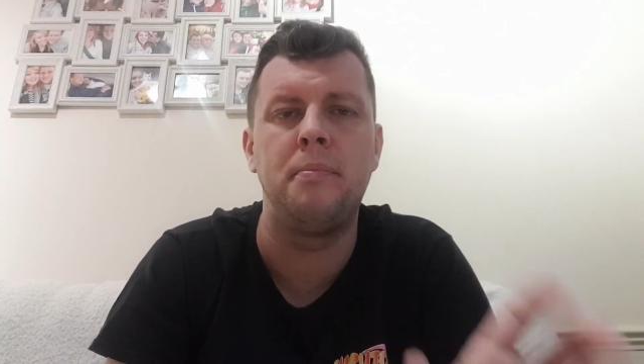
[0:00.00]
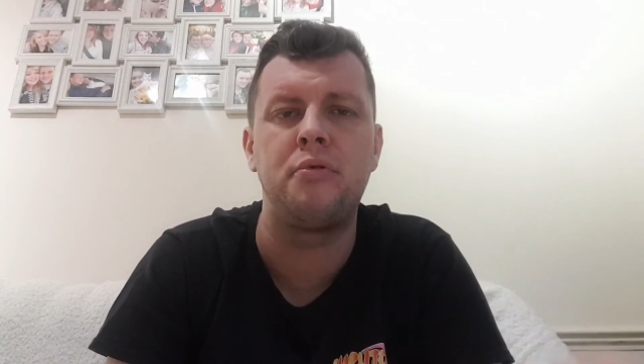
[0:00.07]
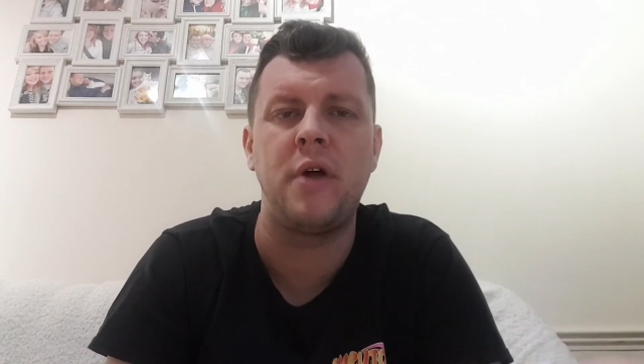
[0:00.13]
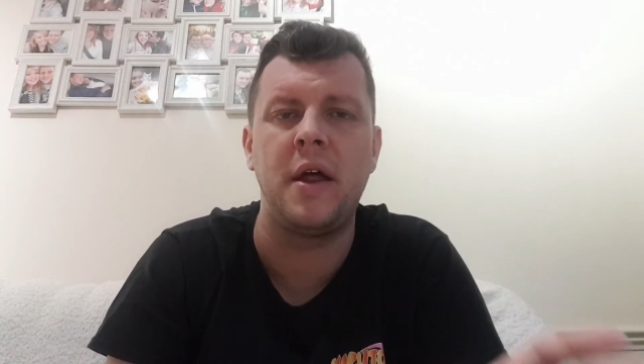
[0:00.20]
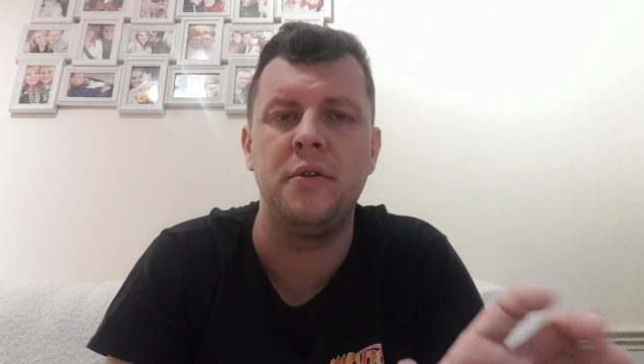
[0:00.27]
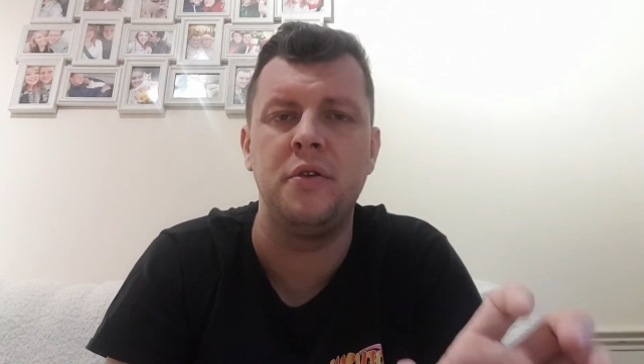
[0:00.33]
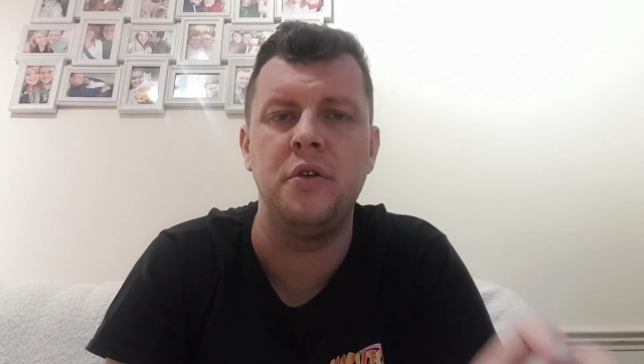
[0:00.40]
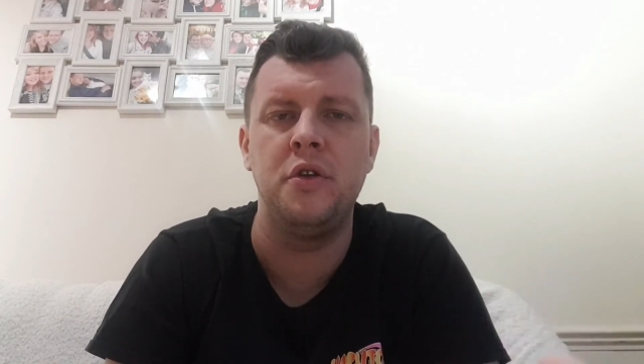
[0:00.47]

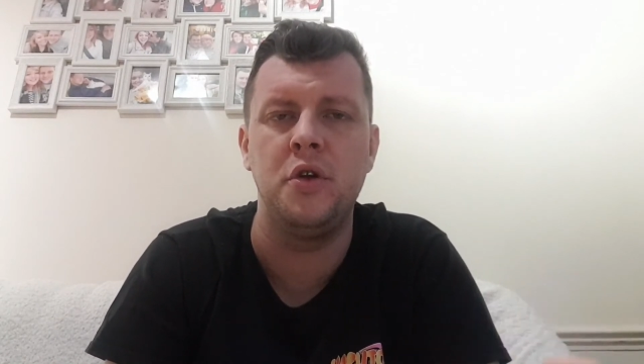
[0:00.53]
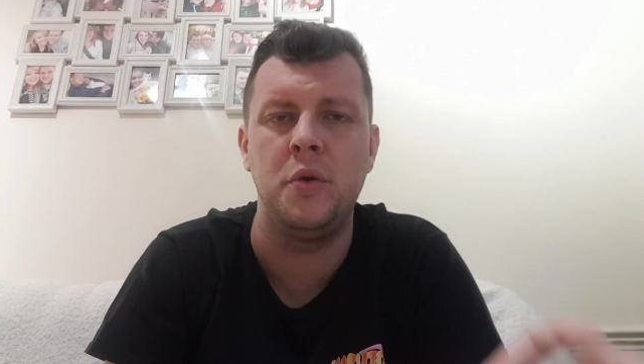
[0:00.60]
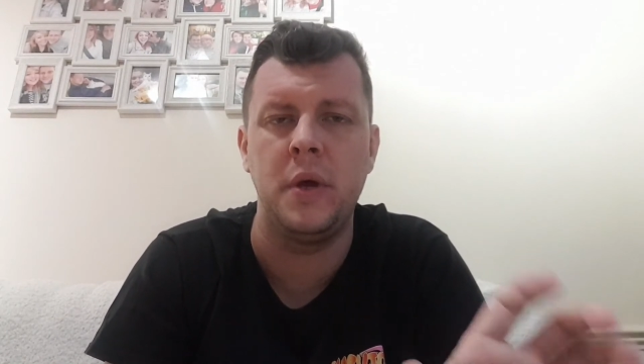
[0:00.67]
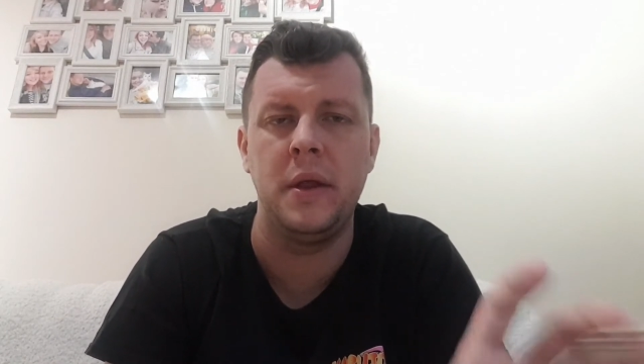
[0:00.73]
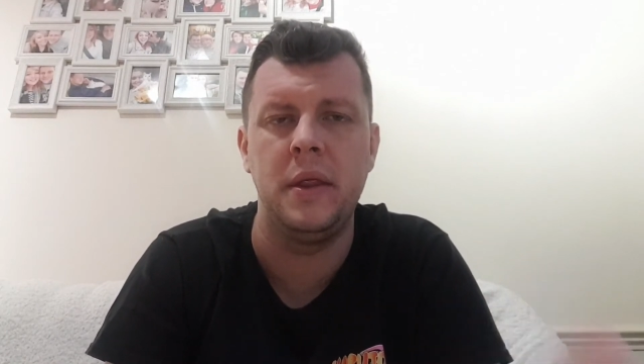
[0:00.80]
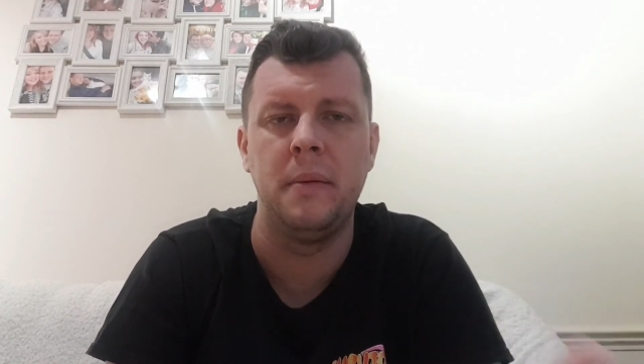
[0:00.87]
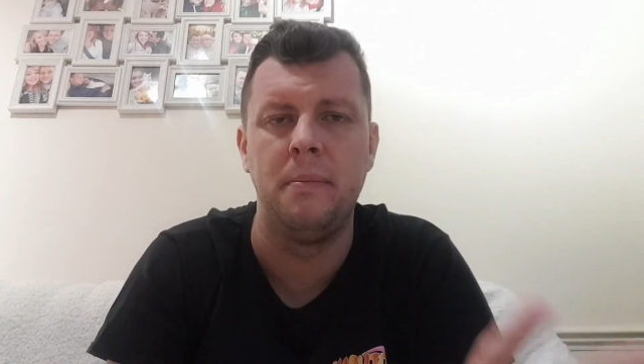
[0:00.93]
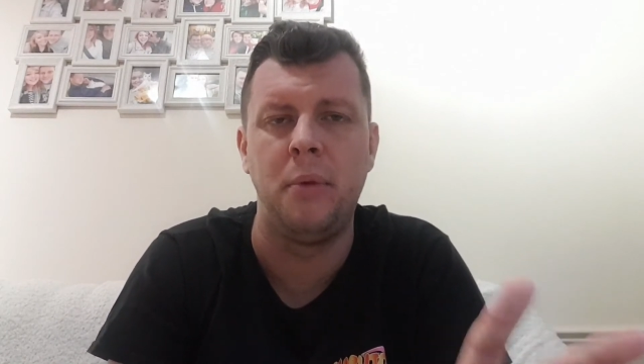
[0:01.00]
brand new
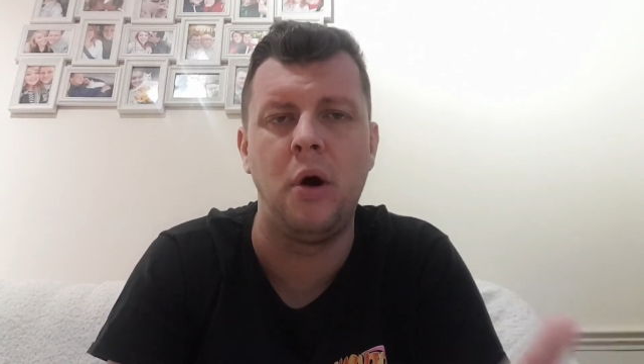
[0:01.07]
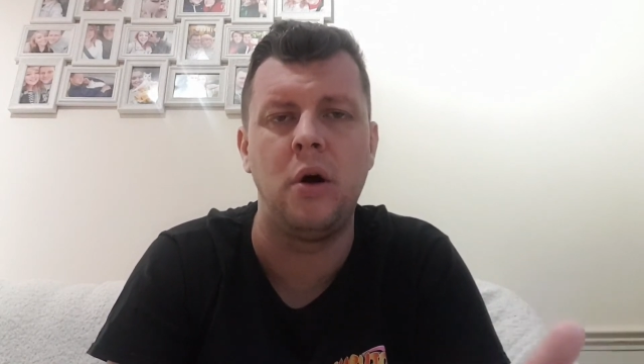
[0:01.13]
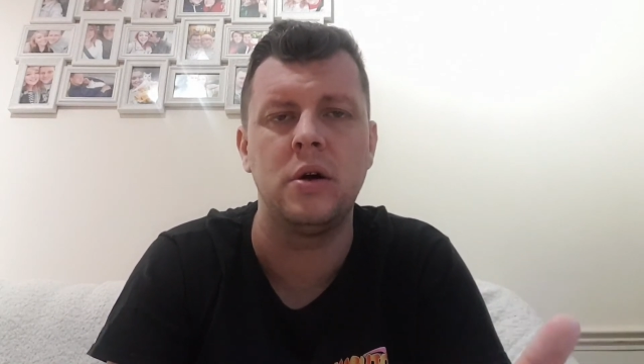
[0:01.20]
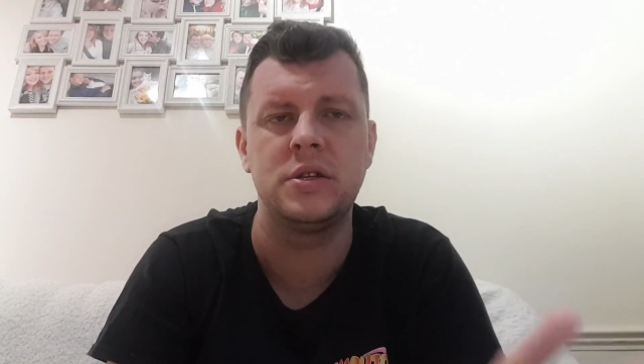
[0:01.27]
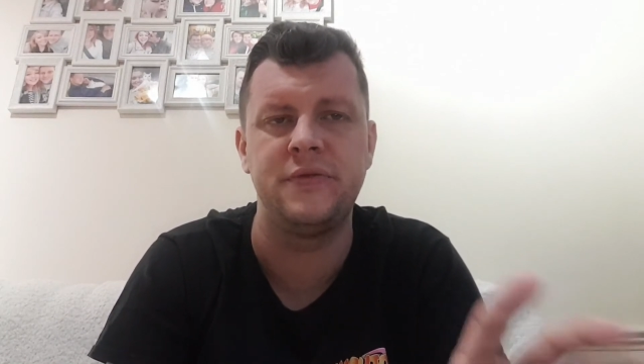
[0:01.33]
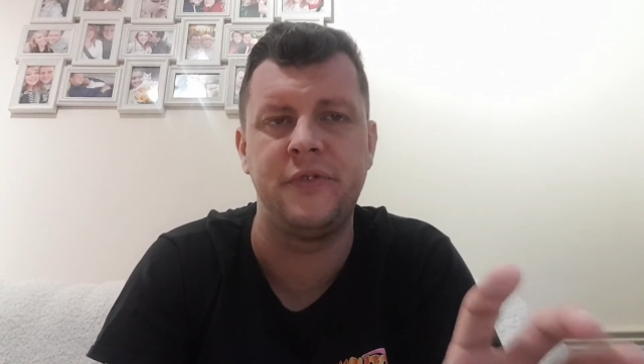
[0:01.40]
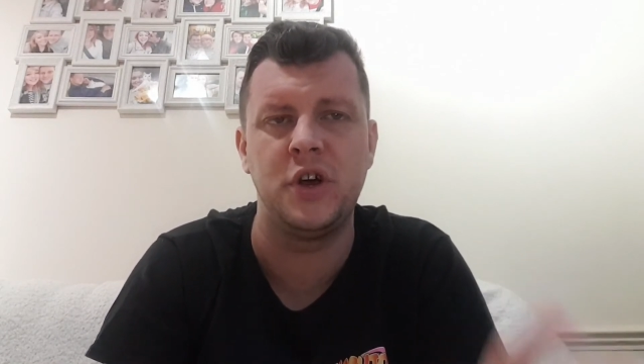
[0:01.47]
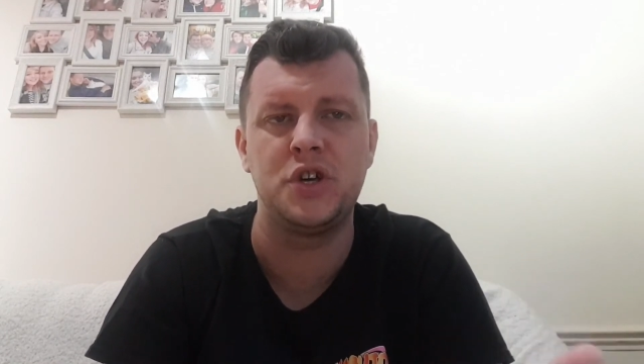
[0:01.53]
in the
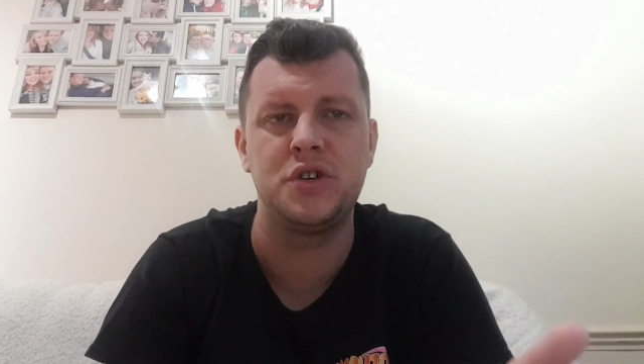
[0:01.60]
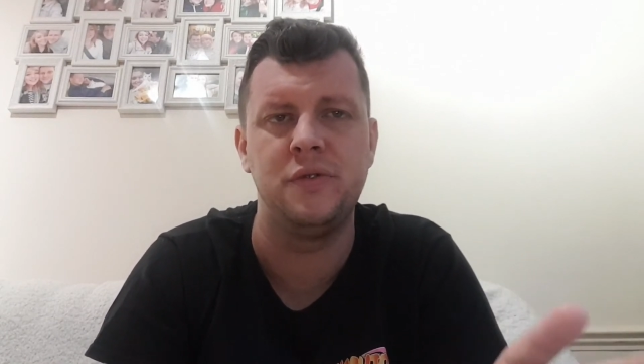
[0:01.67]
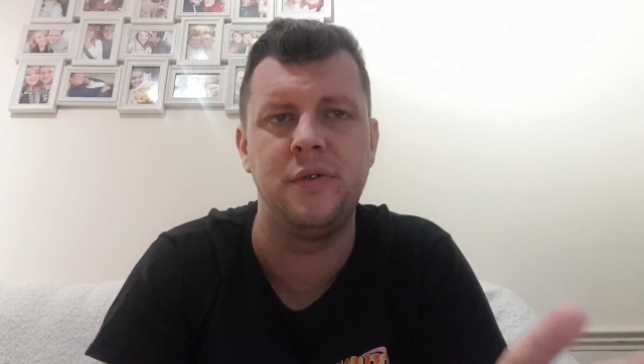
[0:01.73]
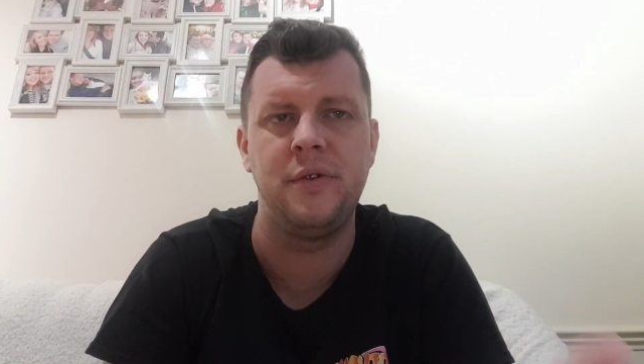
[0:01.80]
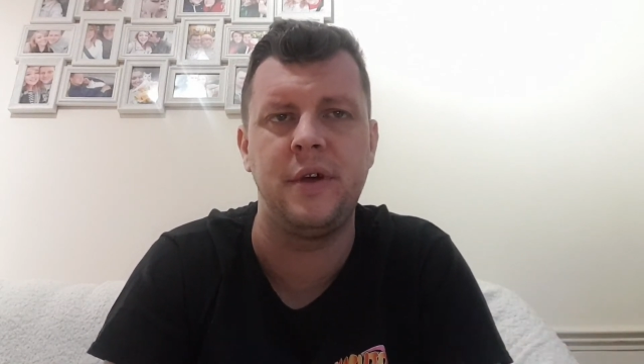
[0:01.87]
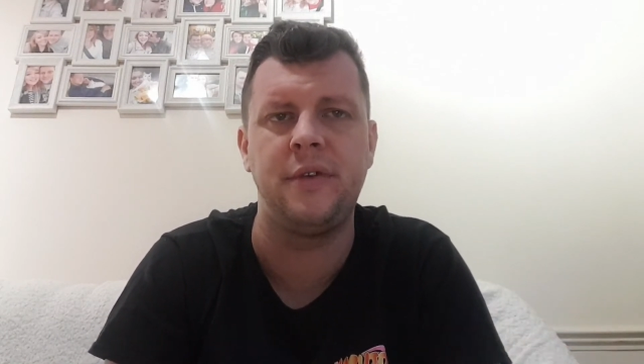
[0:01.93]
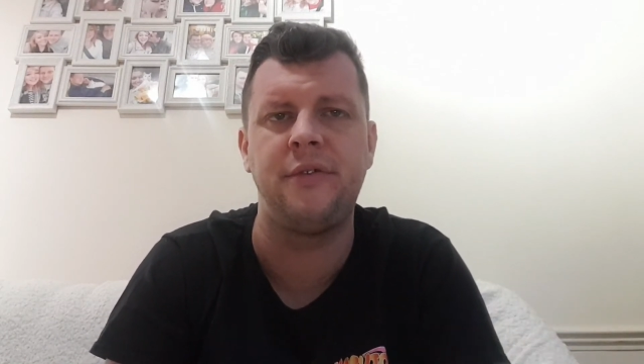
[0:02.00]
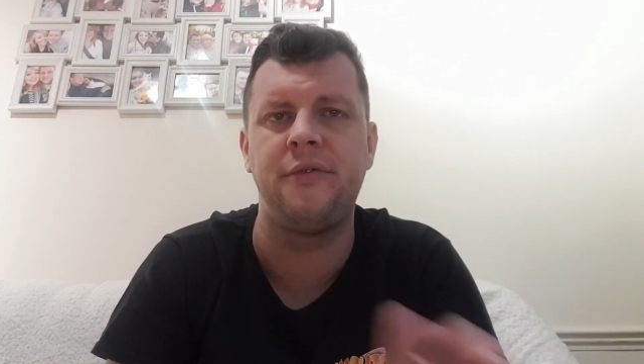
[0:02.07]
box version
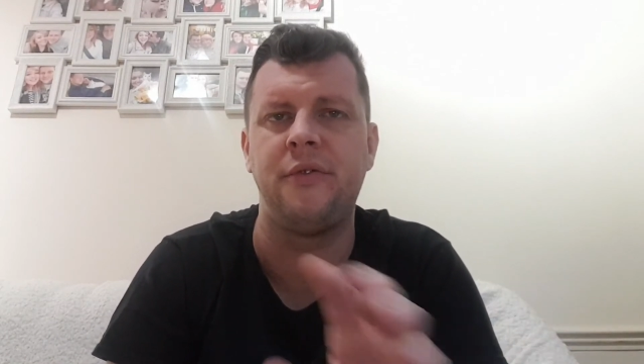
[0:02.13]
of this